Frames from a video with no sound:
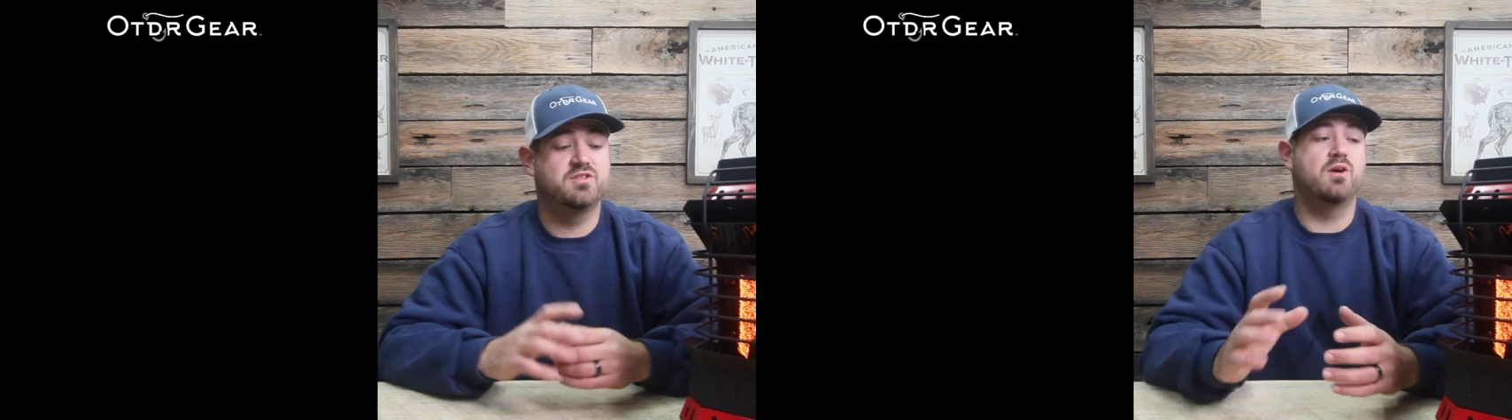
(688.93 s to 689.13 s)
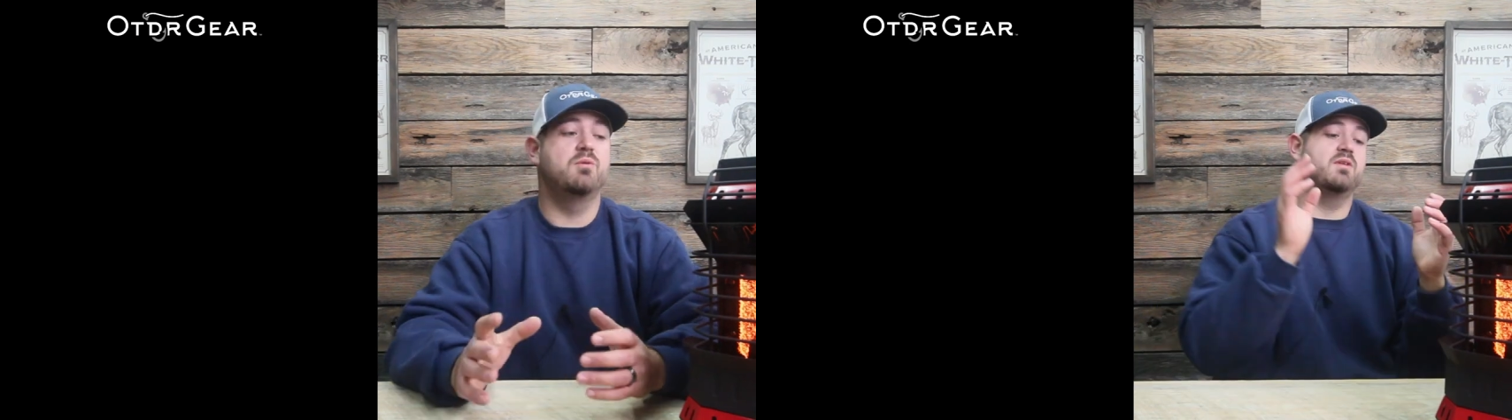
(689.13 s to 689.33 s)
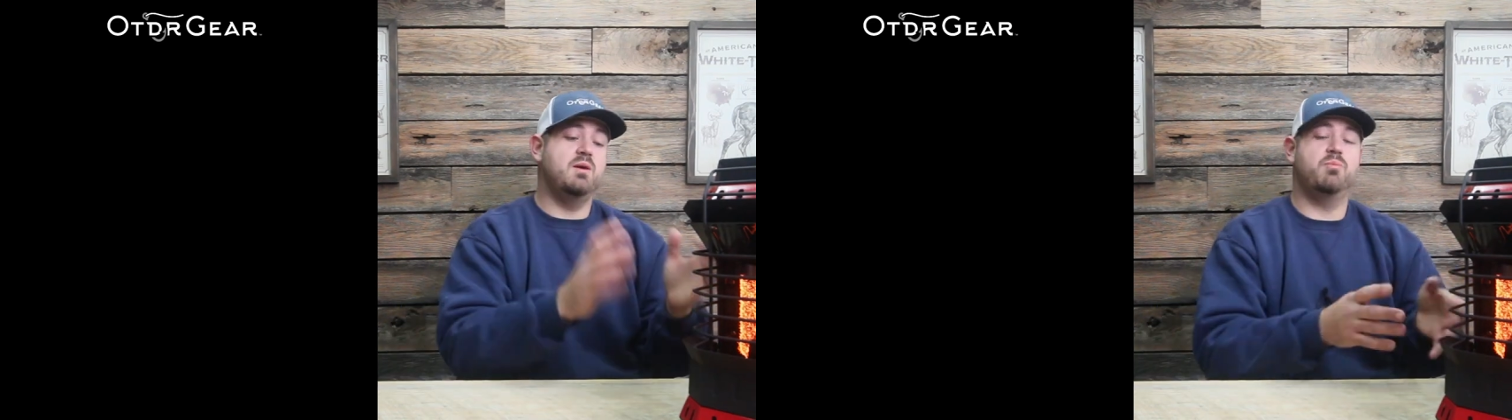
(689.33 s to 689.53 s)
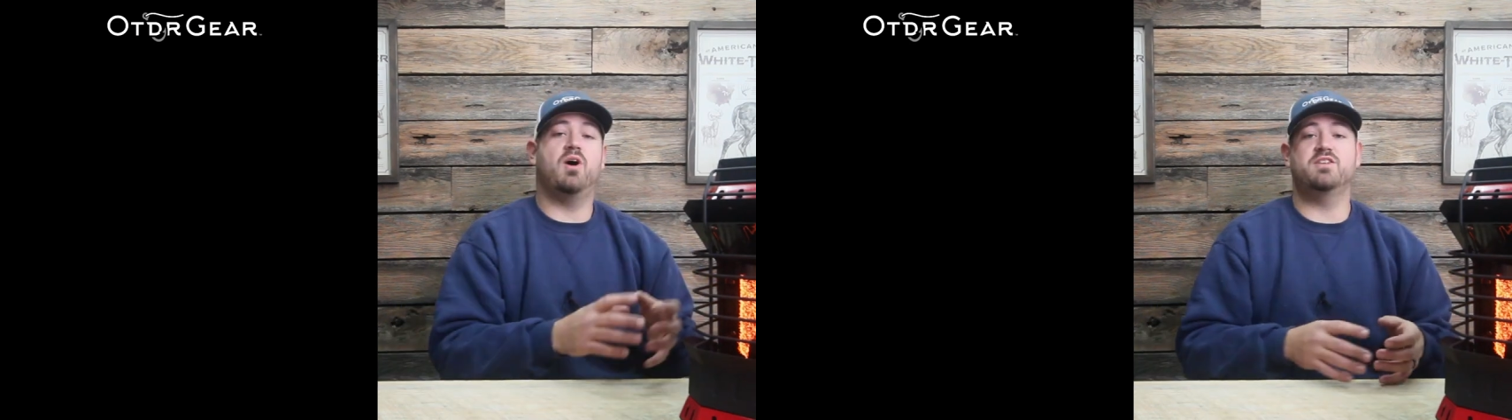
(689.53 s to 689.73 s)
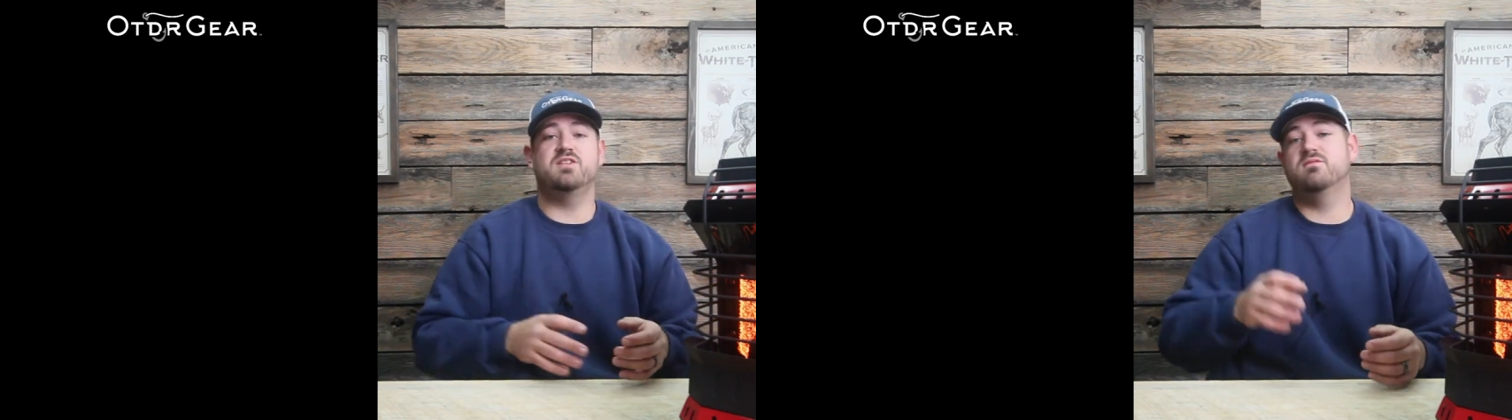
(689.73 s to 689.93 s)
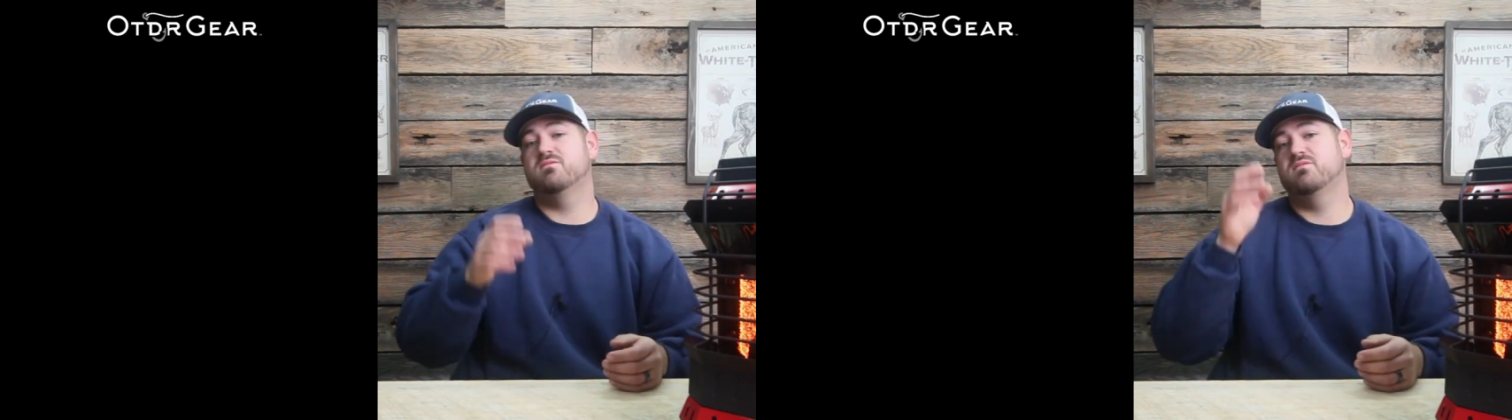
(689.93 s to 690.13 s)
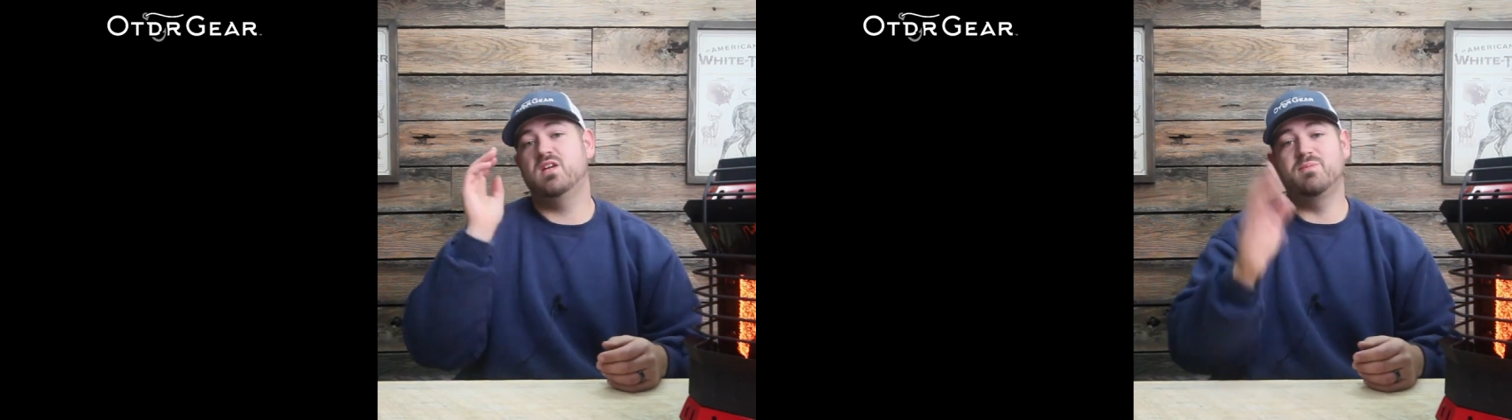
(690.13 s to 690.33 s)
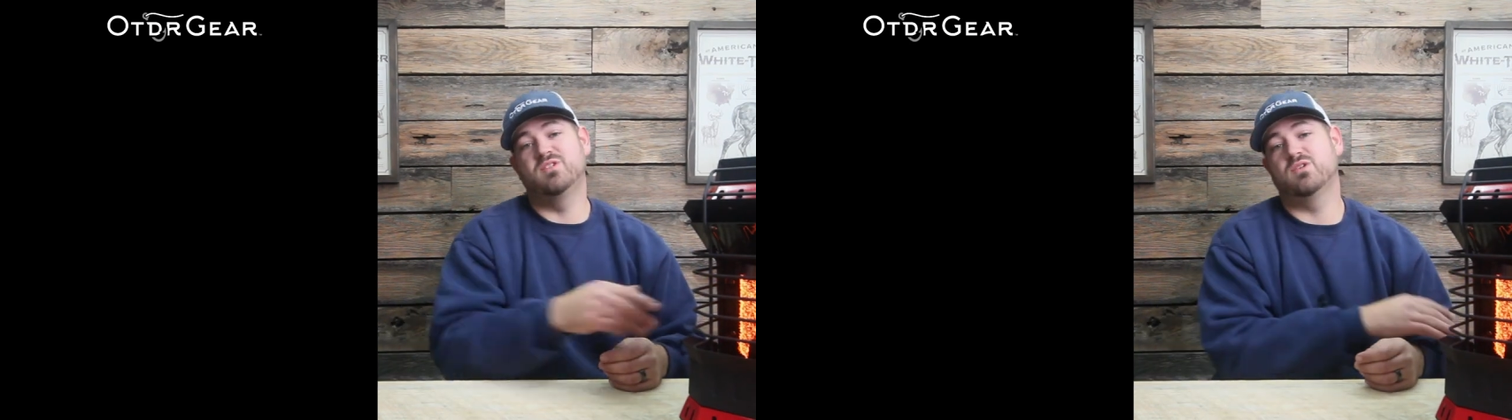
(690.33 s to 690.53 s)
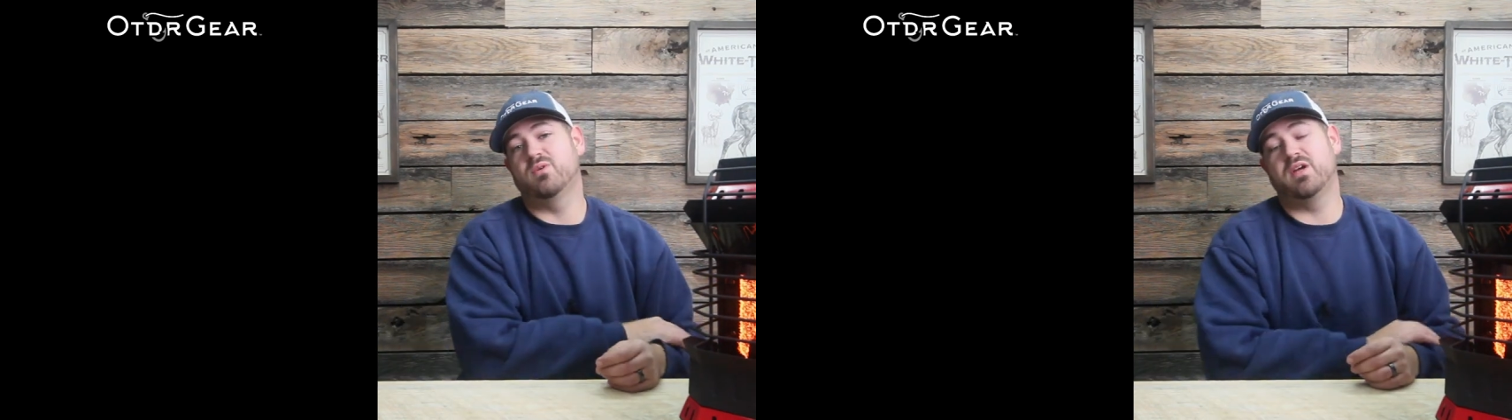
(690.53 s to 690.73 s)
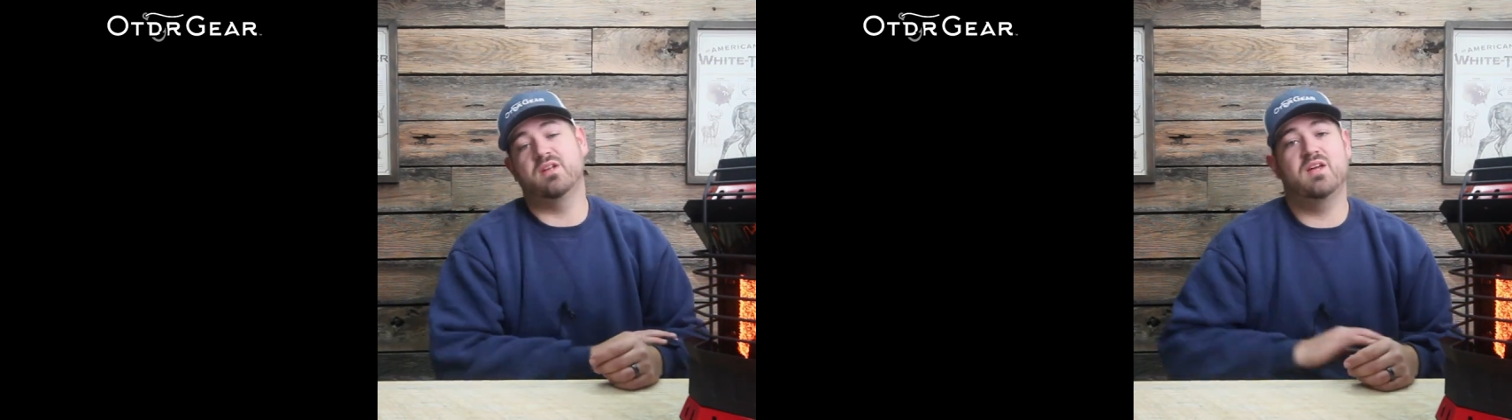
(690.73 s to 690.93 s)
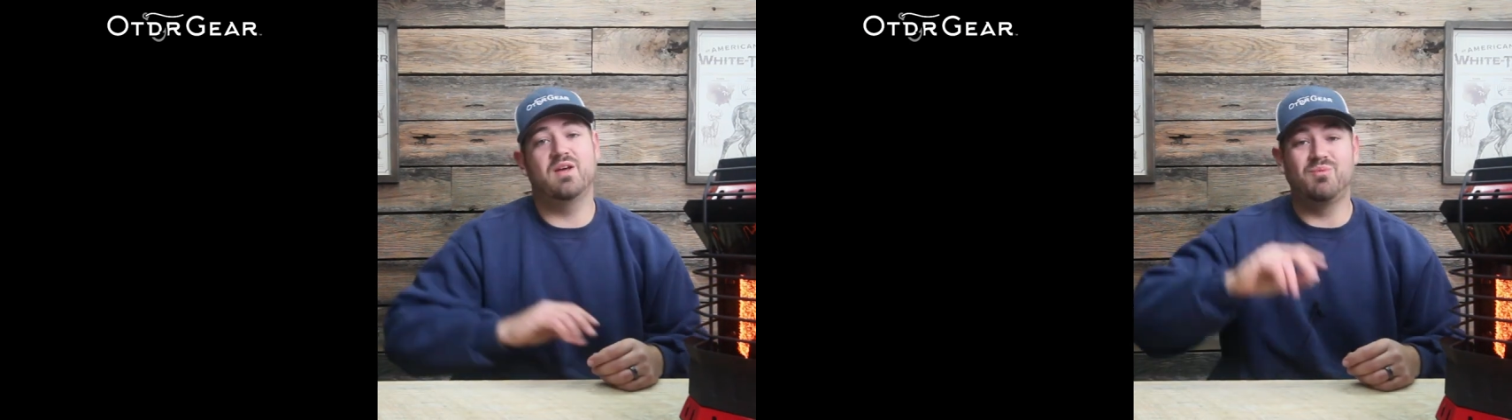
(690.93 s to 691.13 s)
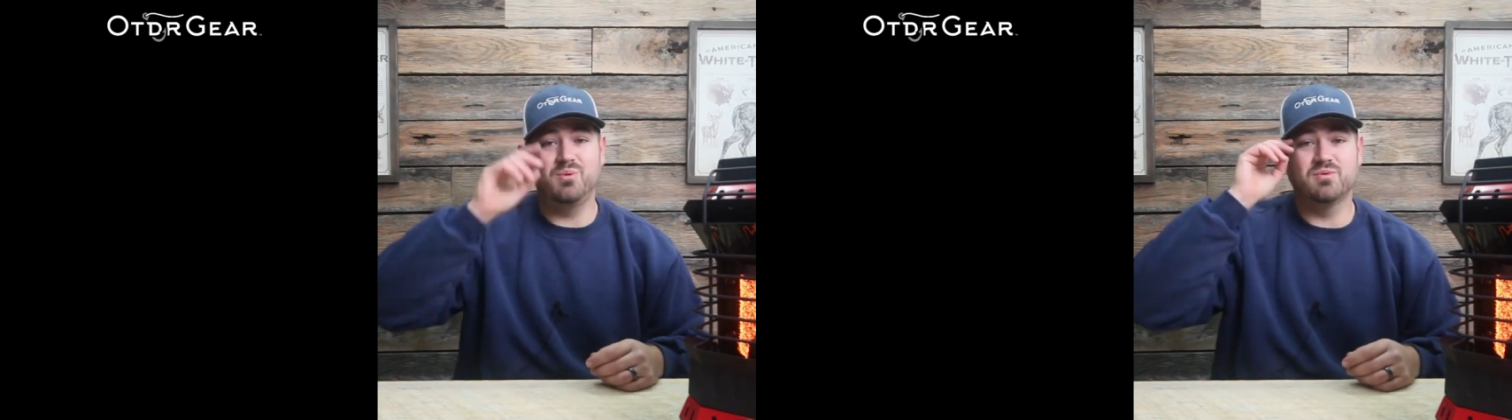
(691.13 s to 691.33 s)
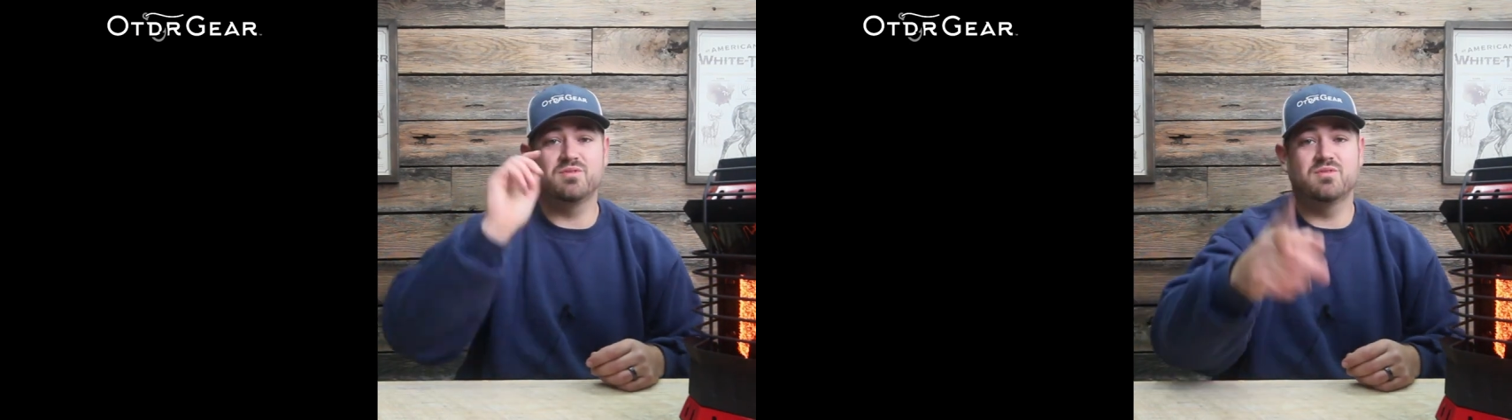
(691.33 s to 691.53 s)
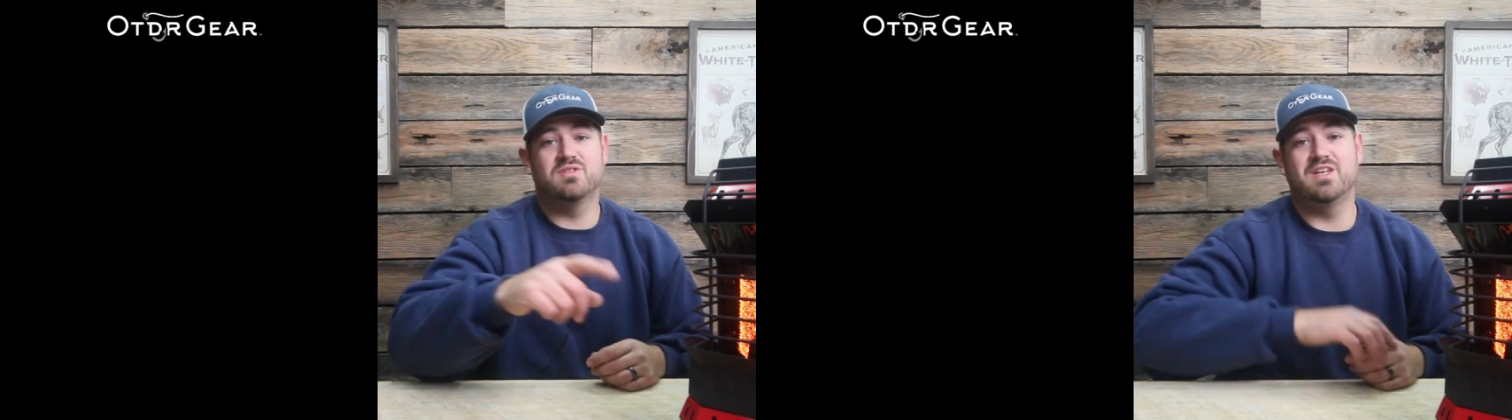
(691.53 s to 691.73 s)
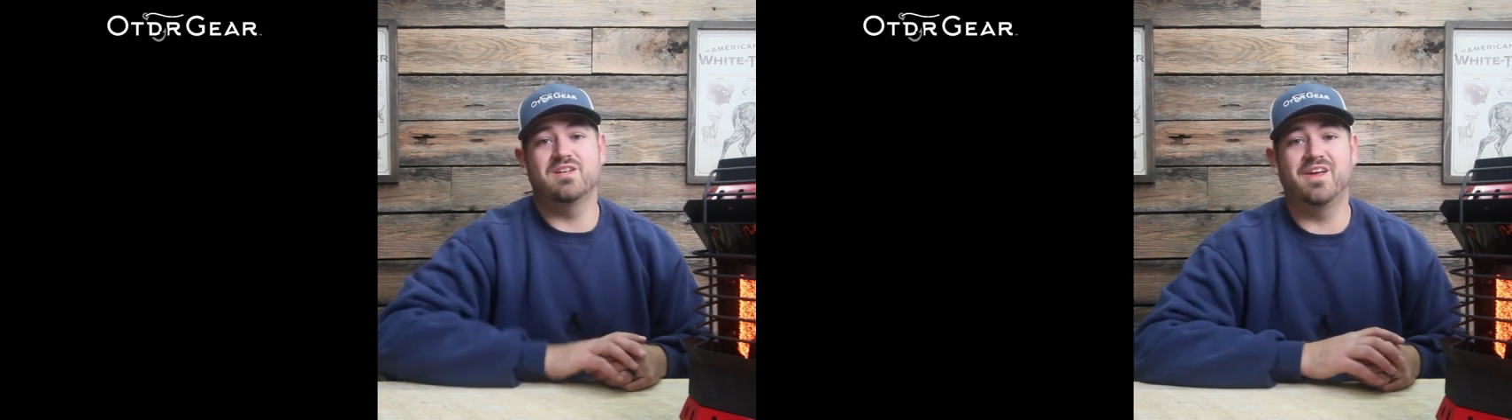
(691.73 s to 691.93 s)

So keep watching, keep enjoying, and we will see you